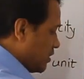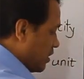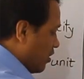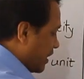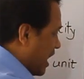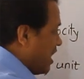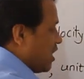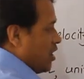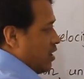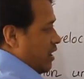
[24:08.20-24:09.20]

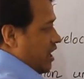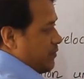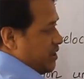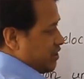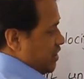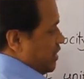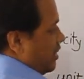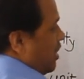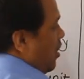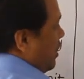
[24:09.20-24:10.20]
Okay, A, B, C, D.
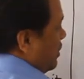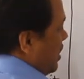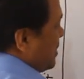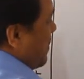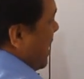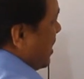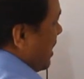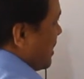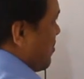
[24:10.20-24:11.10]
This vehicle is